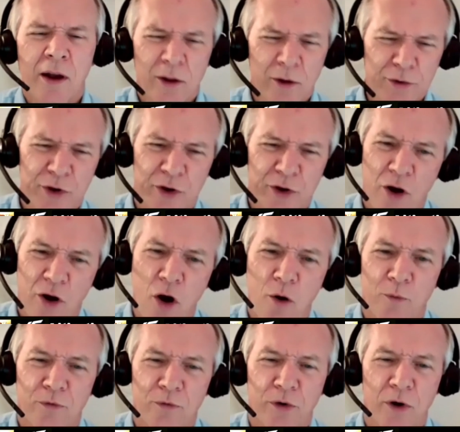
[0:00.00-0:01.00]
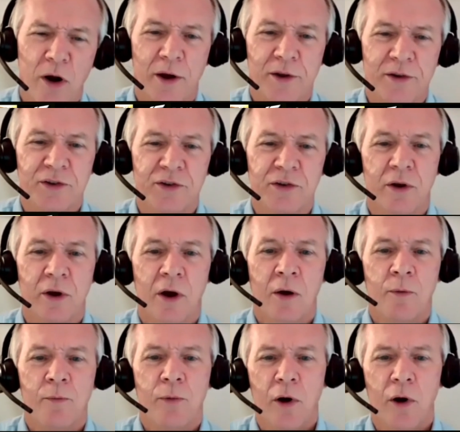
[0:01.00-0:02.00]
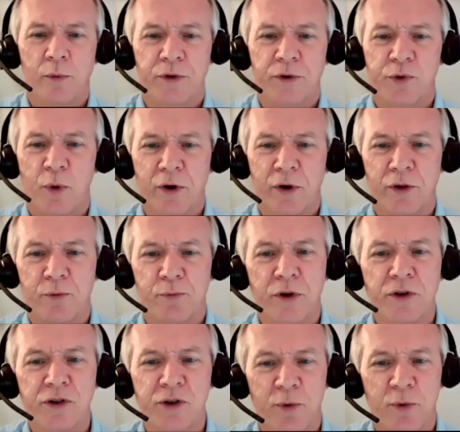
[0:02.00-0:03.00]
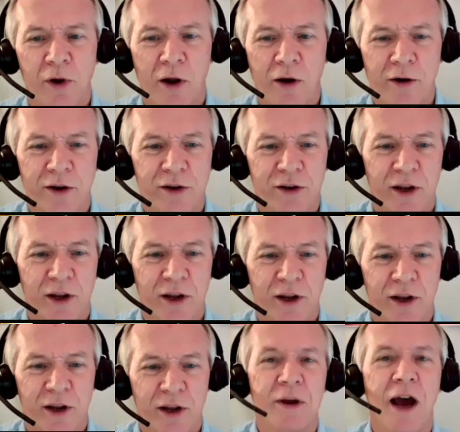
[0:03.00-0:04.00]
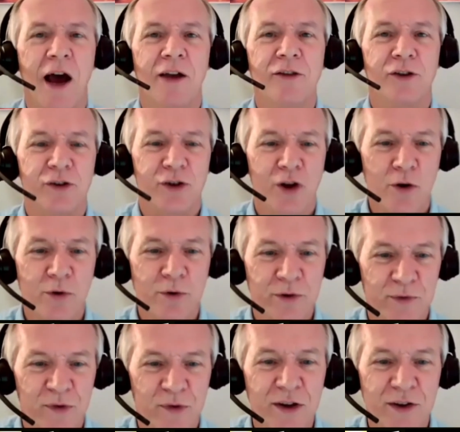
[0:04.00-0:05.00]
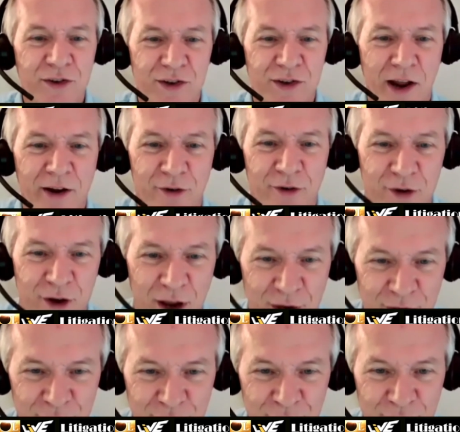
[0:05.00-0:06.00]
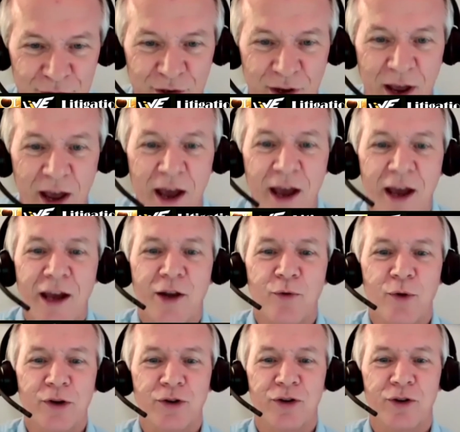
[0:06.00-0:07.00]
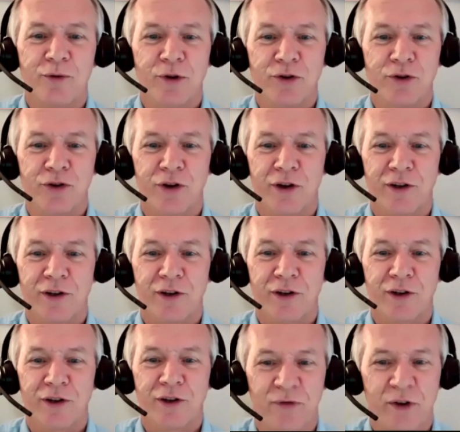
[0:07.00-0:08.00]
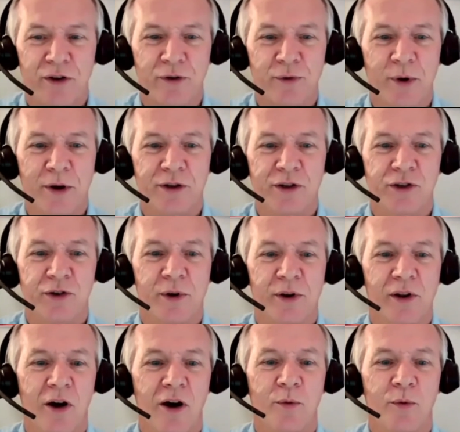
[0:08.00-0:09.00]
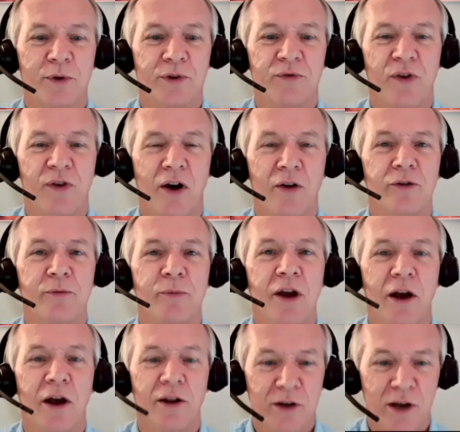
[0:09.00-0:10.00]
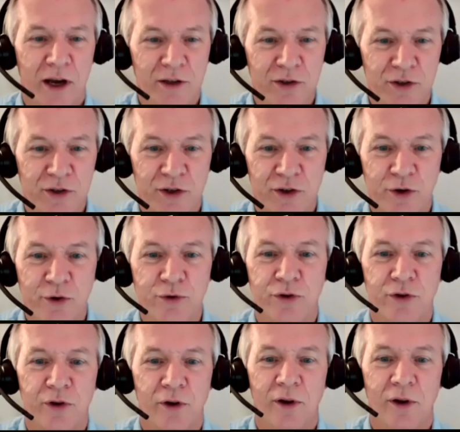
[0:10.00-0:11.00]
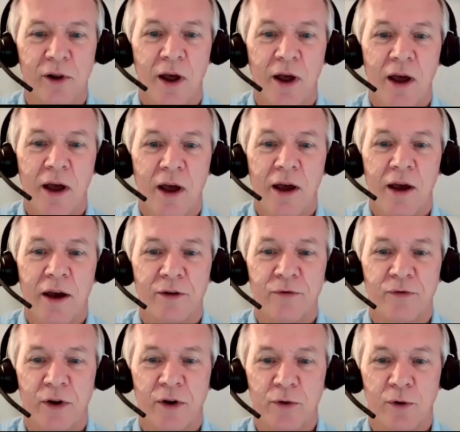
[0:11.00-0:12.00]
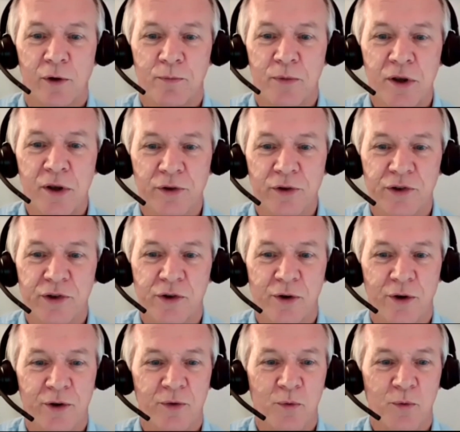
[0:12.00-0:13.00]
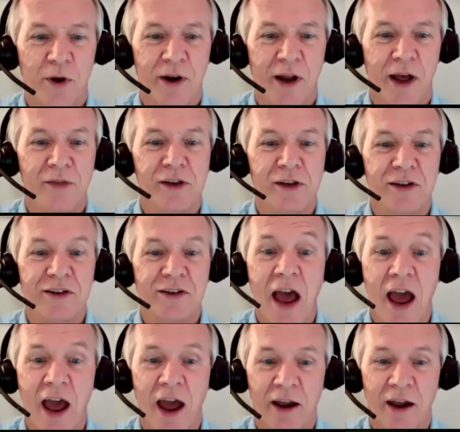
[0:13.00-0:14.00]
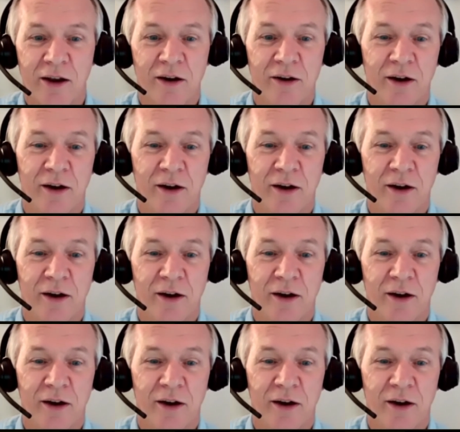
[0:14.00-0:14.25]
Closer to home for us, Paul was one of the principal architects behind the Doe's v. Snyder cases, in which the Michigan sex offender registry law was found to be unconstitutional, and a federal appeals court went on the attack